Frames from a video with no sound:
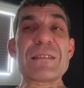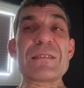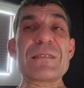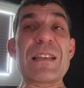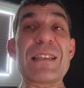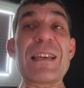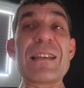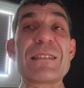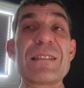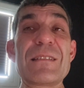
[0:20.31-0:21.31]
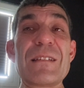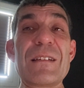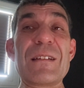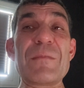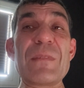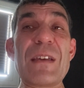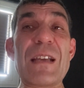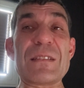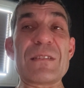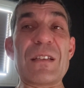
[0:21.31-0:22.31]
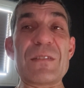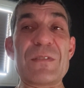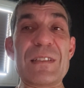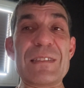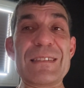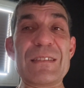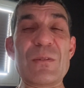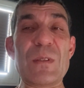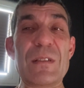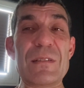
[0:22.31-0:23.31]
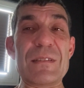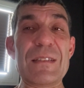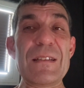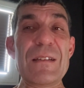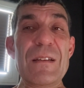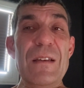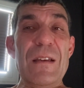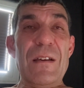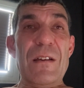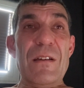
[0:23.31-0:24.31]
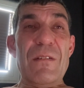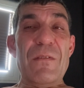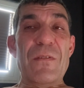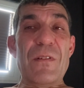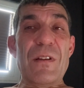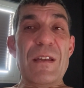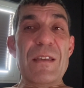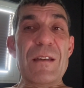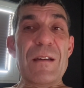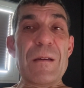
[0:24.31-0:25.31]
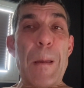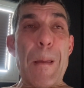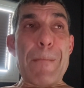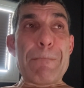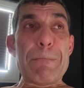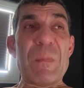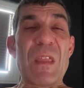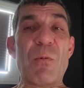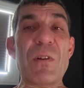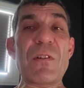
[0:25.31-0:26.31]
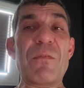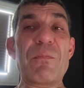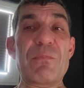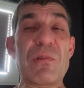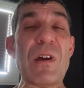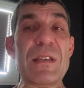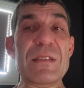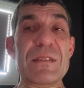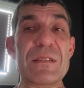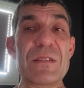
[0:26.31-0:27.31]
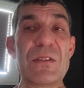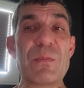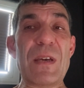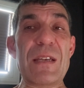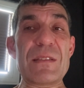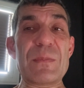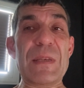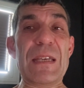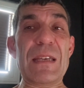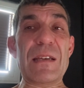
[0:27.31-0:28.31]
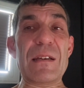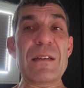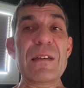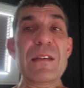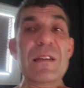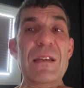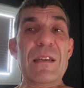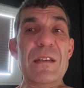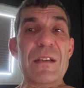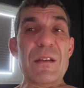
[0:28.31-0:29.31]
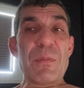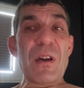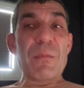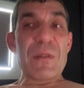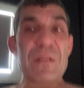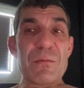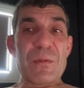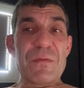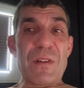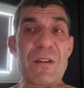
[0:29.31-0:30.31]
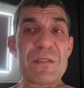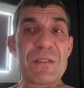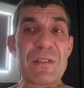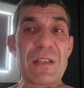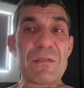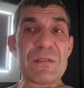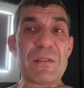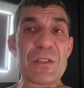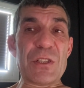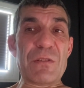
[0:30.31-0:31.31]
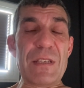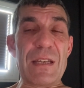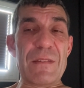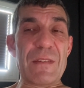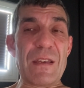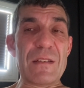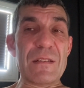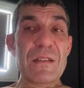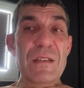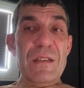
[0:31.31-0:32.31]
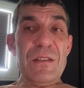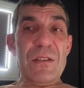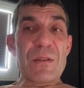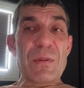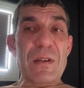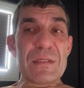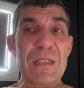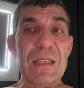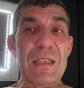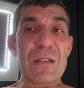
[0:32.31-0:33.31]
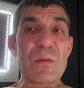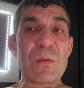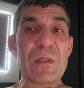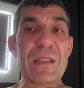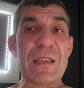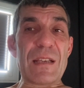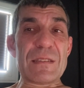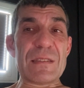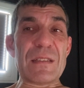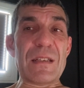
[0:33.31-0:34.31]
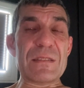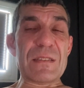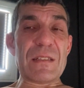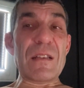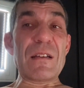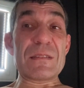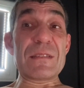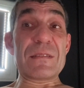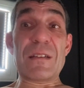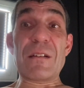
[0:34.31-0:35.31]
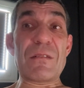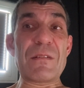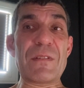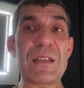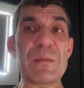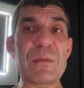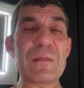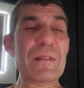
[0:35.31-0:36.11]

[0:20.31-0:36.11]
dedicated exercise facilities in the world. For a one-off price, you pay to be here in an apartment with various different levels of luxury, and then you can partake in all the exercise and classes that are available.